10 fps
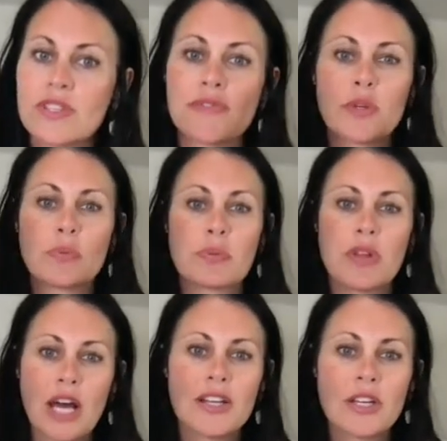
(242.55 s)
If your
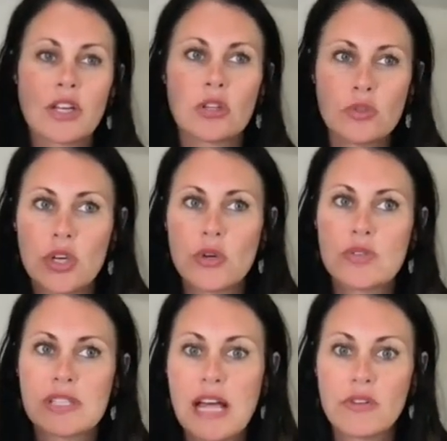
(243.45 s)
blood
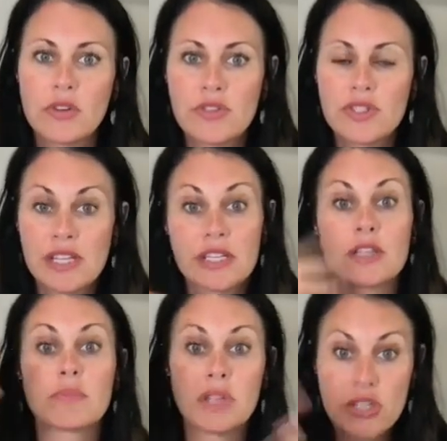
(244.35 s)
glucose levels, like
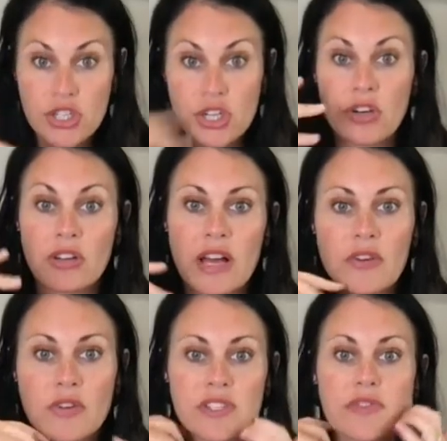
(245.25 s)
your blood sugar
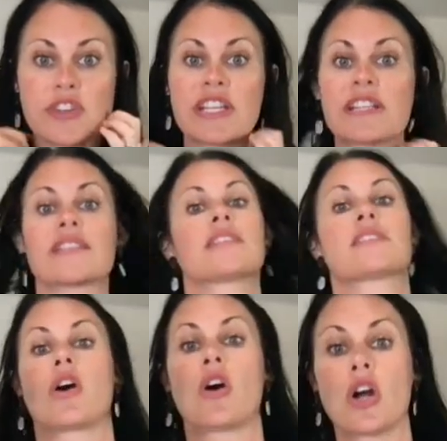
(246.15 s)
levels, if you're eating tons
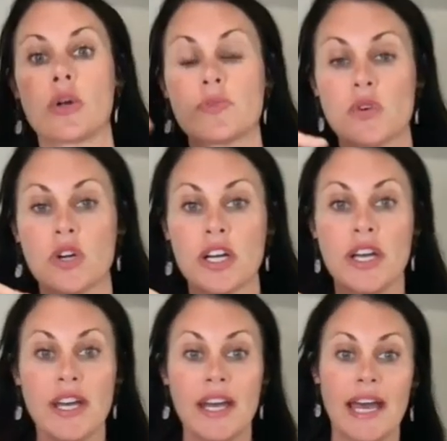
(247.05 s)
of carbs
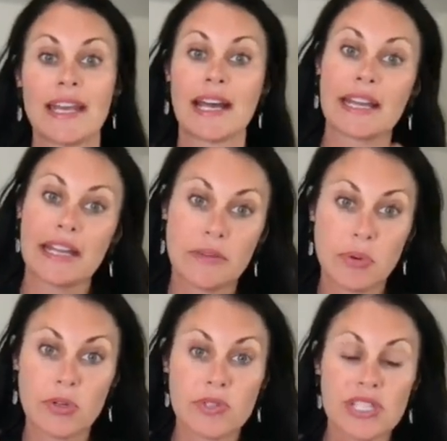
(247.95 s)
and not getting enough
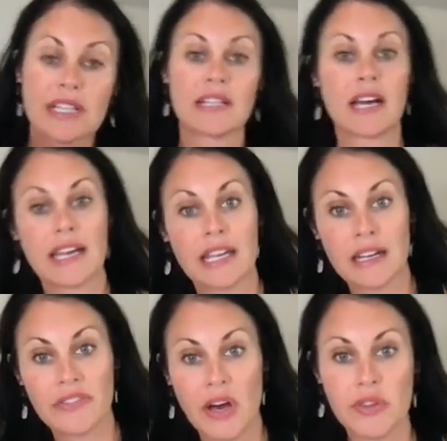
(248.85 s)
protein and not getting
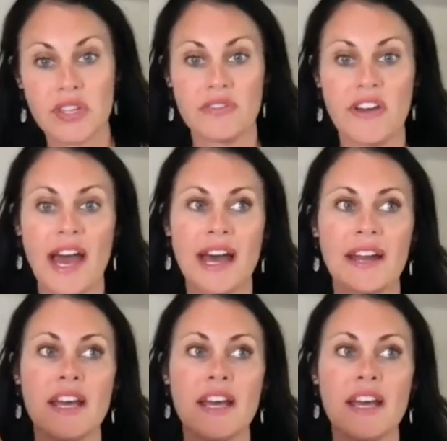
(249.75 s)
enough healthy fat,